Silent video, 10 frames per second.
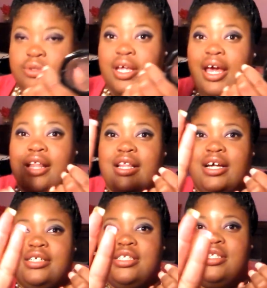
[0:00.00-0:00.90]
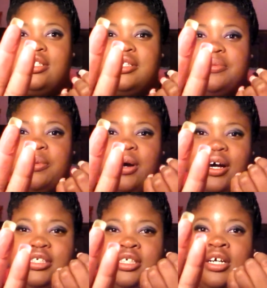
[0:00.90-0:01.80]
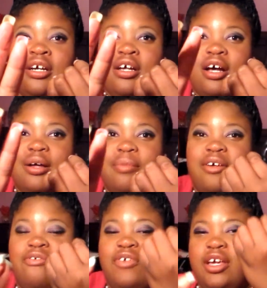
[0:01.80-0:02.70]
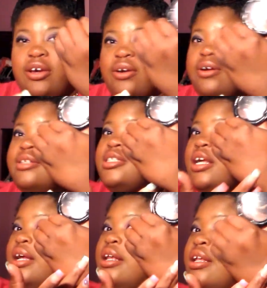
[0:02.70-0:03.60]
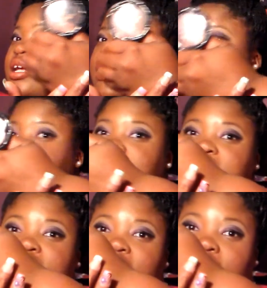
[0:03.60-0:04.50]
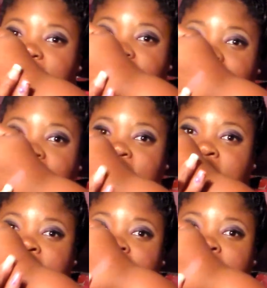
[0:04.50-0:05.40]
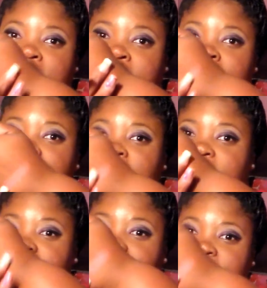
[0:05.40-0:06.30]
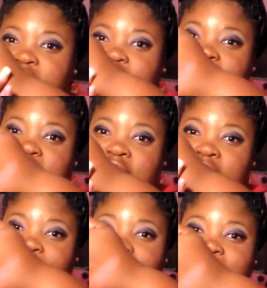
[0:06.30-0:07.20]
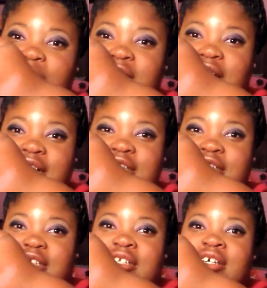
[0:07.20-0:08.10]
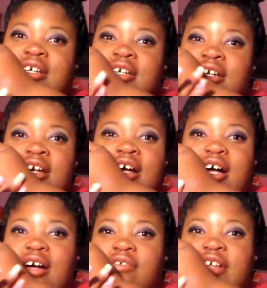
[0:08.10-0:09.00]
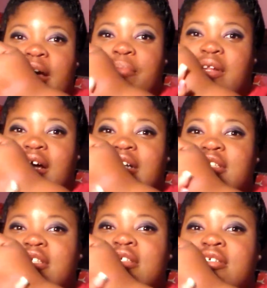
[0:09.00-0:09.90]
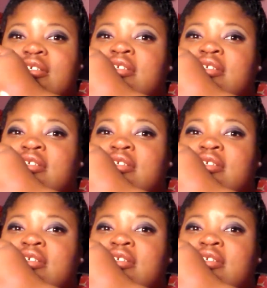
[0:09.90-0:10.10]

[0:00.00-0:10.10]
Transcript: Okay, that's the swatch on my fingers, and here is it on my hand. Do you see the pigmentation of that blush?